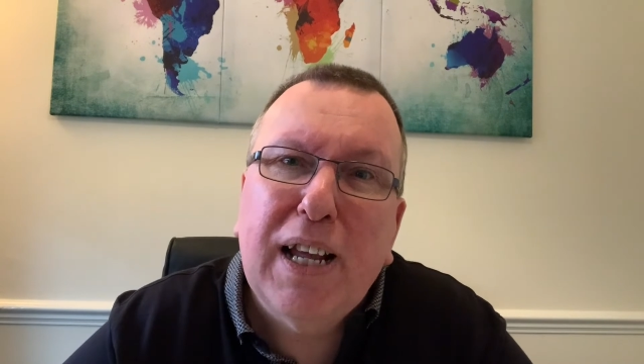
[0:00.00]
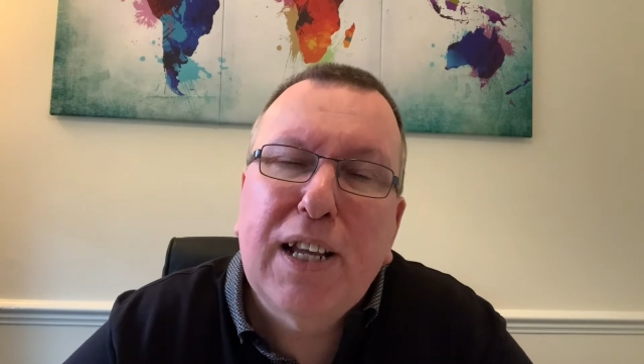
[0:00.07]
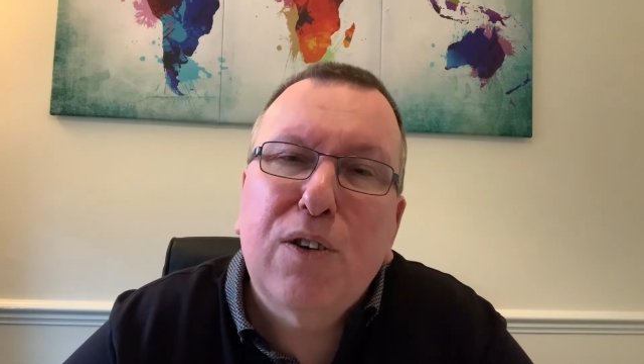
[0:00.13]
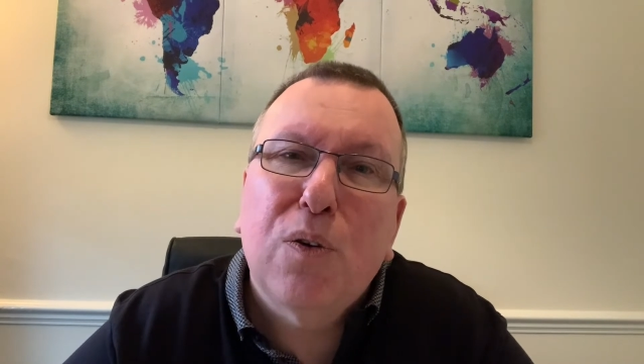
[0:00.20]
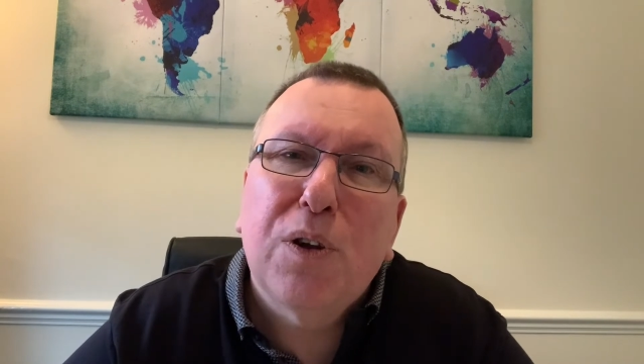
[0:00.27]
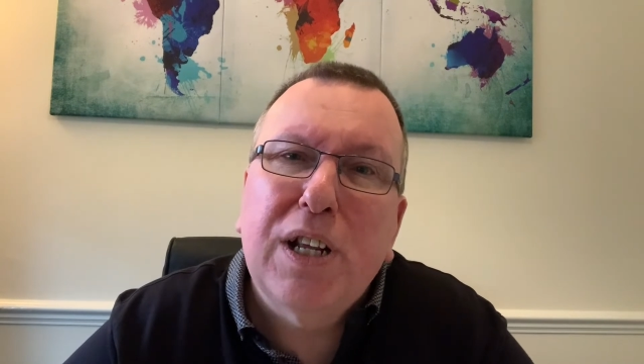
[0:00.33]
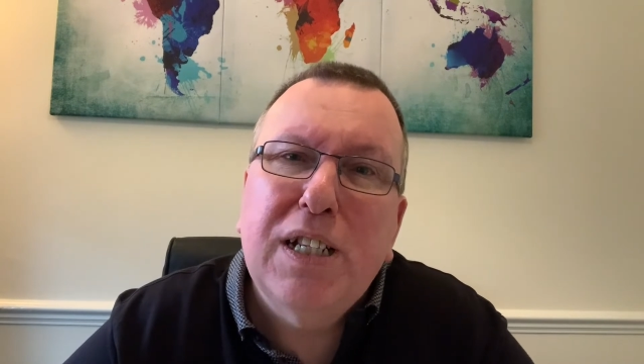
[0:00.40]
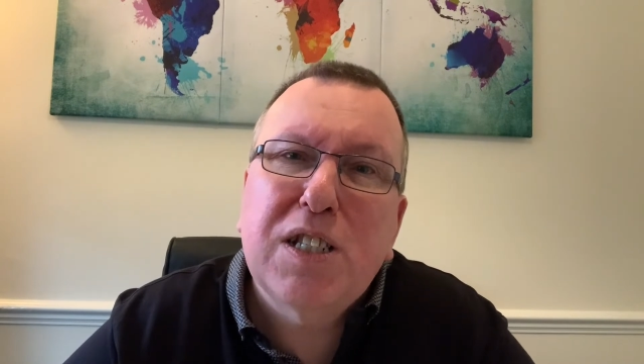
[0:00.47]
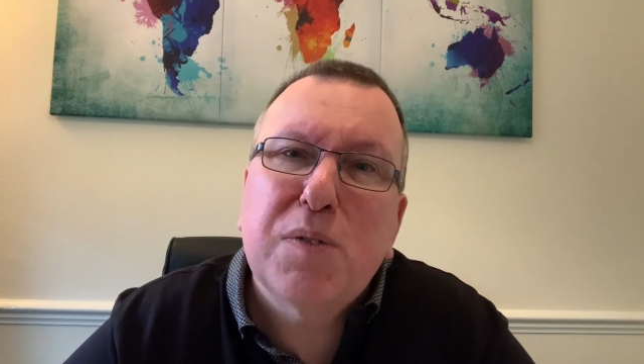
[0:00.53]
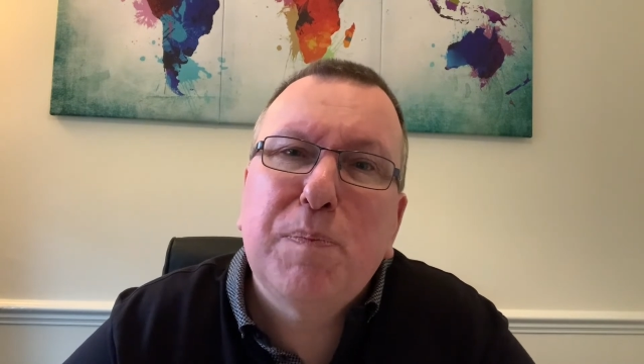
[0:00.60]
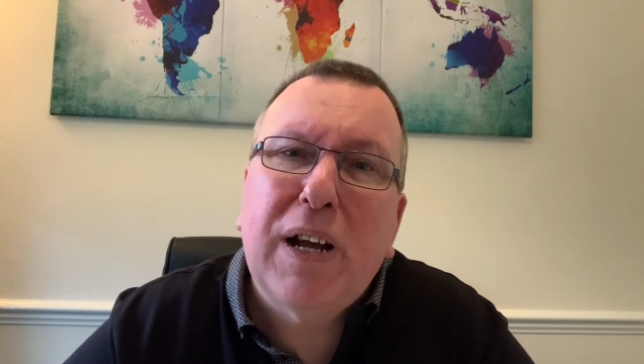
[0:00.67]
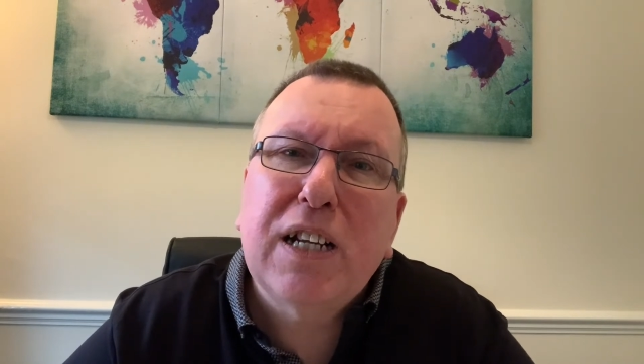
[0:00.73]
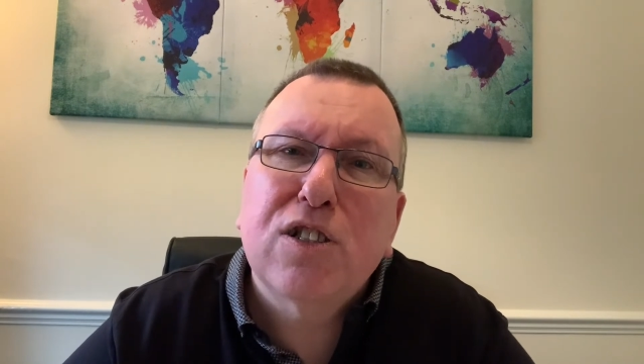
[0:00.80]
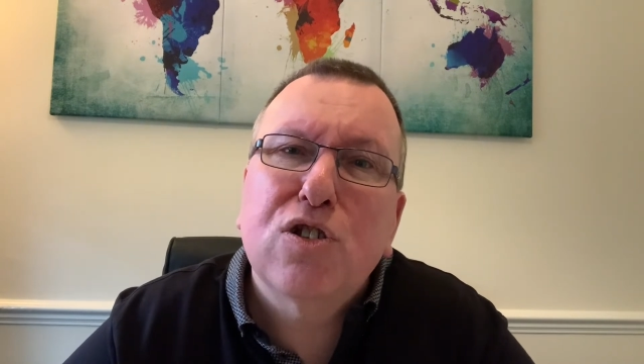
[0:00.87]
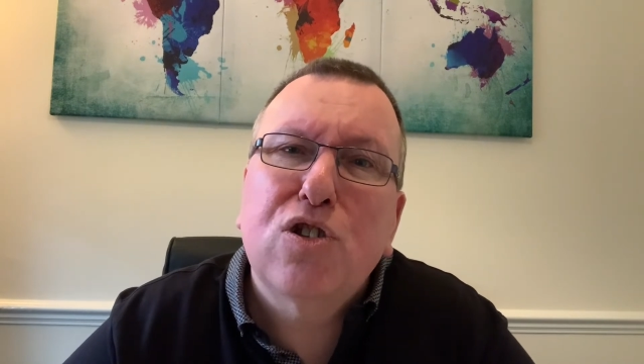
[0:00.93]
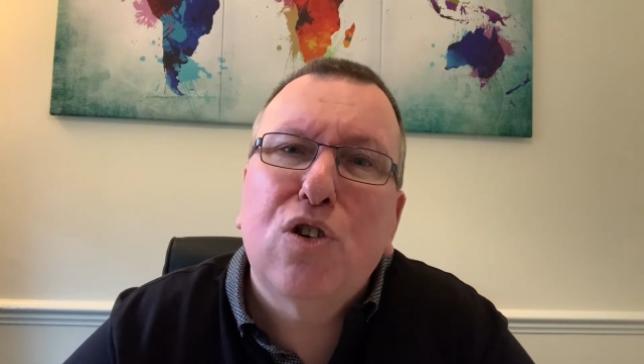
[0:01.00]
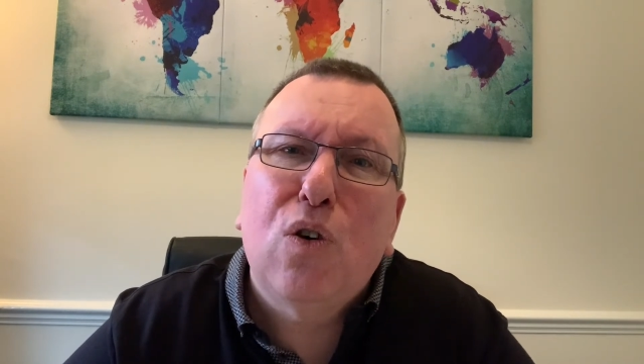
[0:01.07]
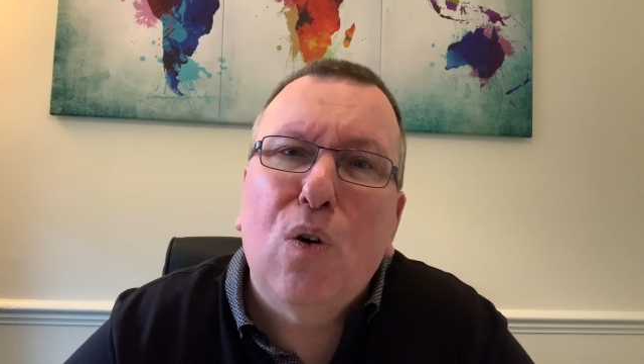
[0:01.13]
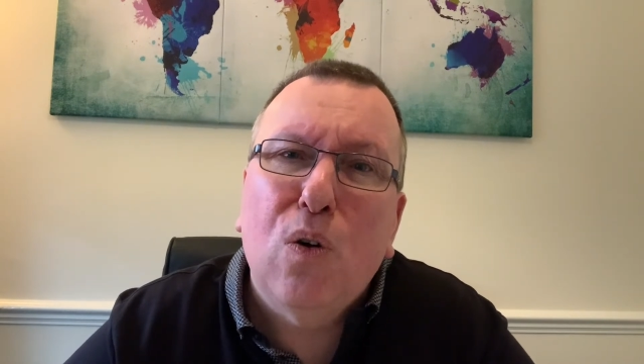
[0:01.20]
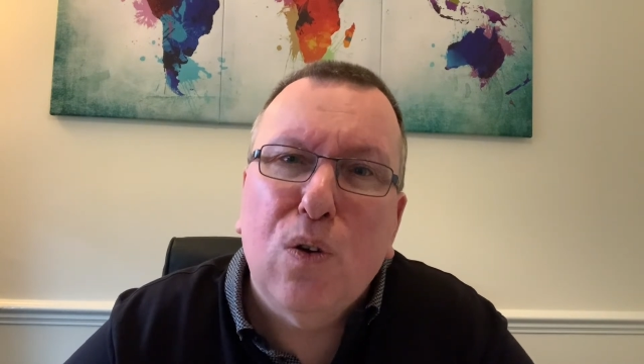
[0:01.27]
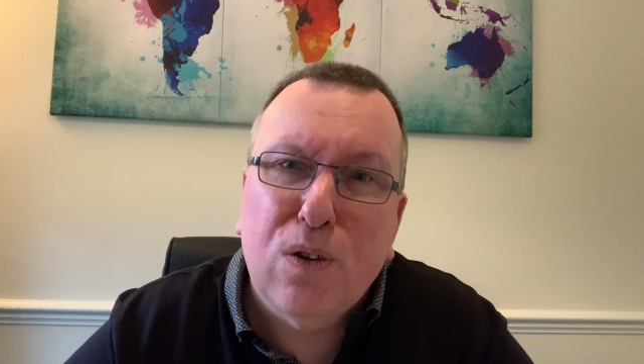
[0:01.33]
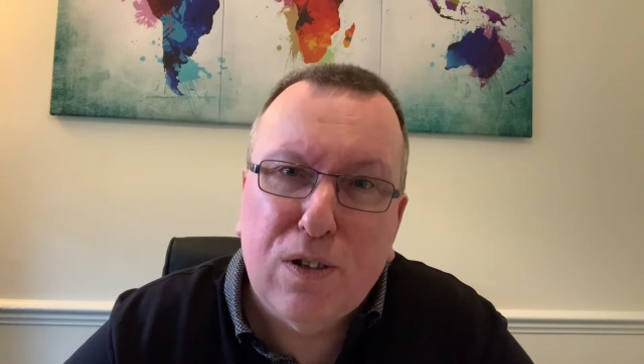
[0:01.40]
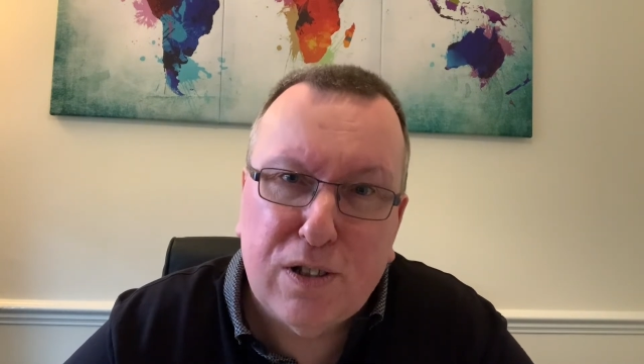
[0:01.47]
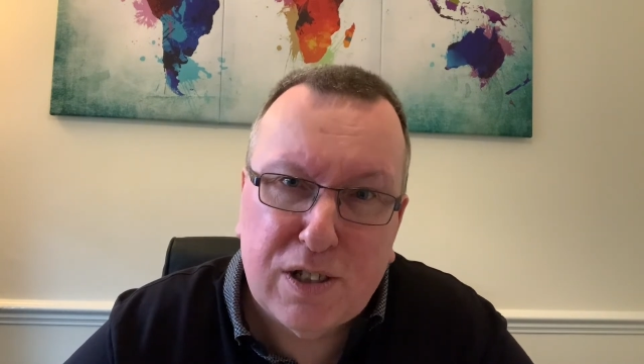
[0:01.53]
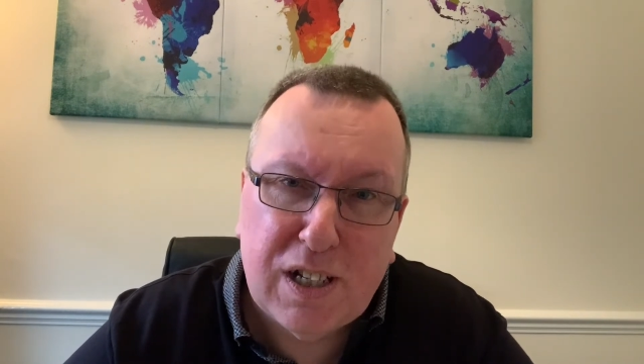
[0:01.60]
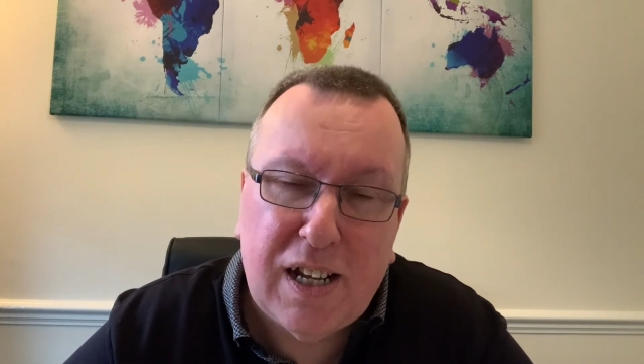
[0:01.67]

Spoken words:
called Inspector Calls.